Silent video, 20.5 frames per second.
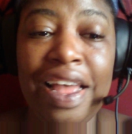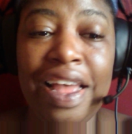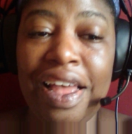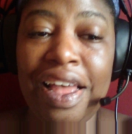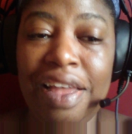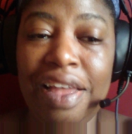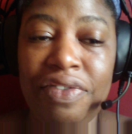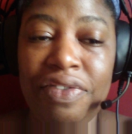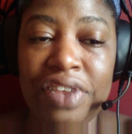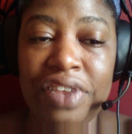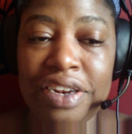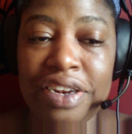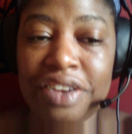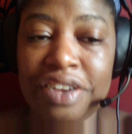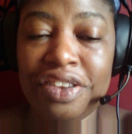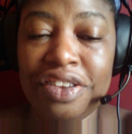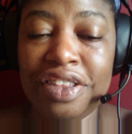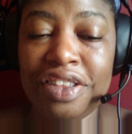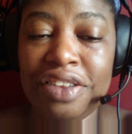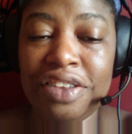I
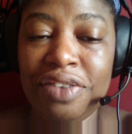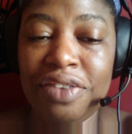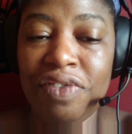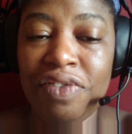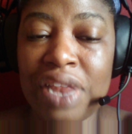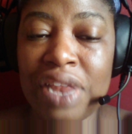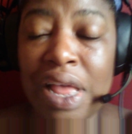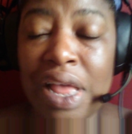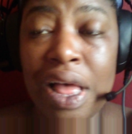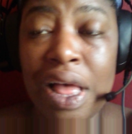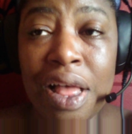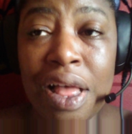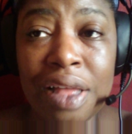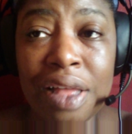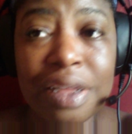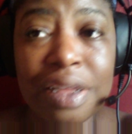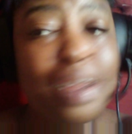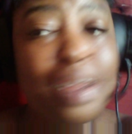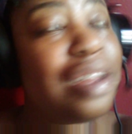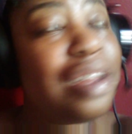finished this
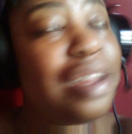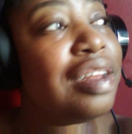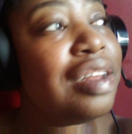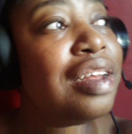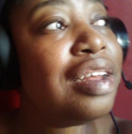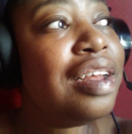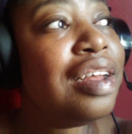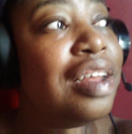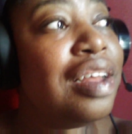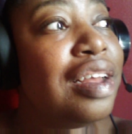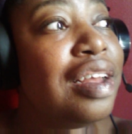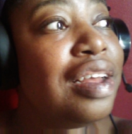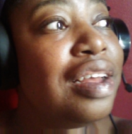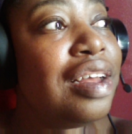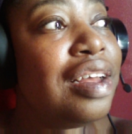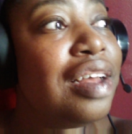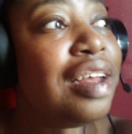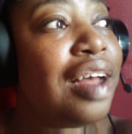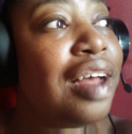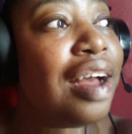vlog.
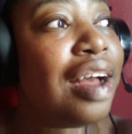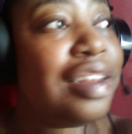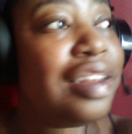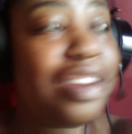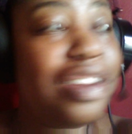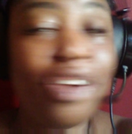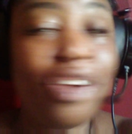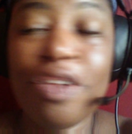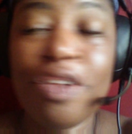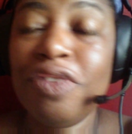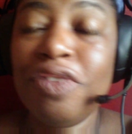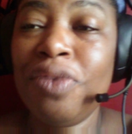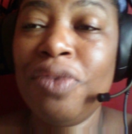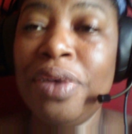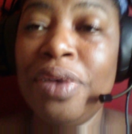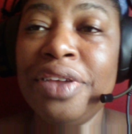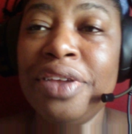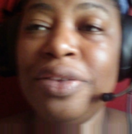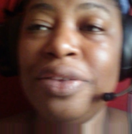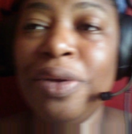I did all the
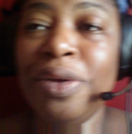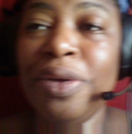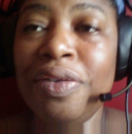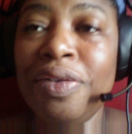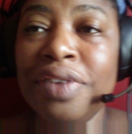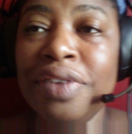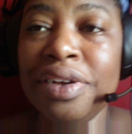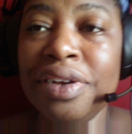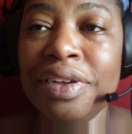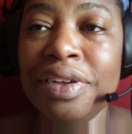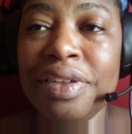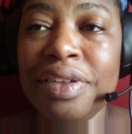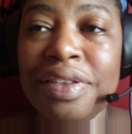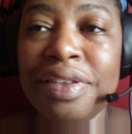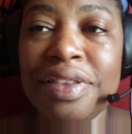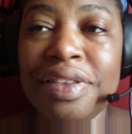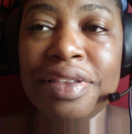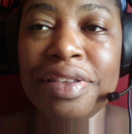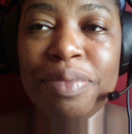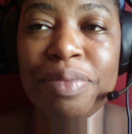
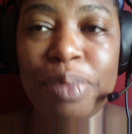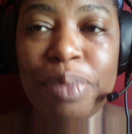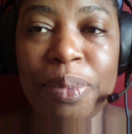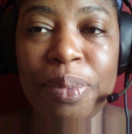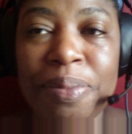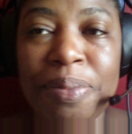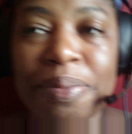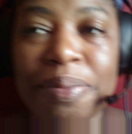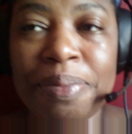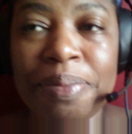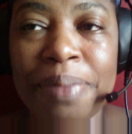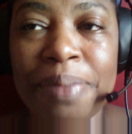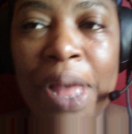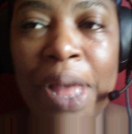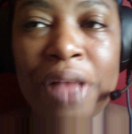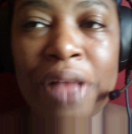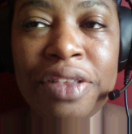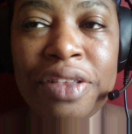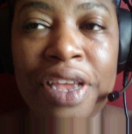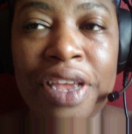voiceovers.
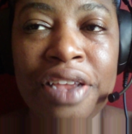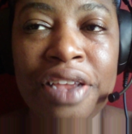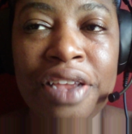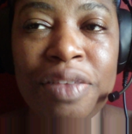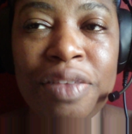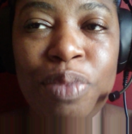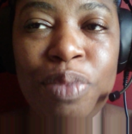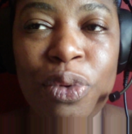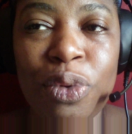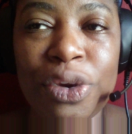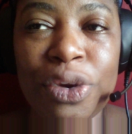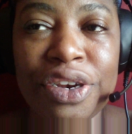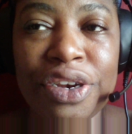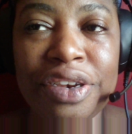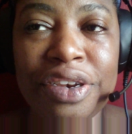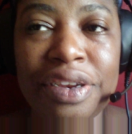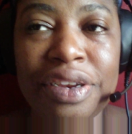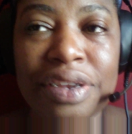How to export.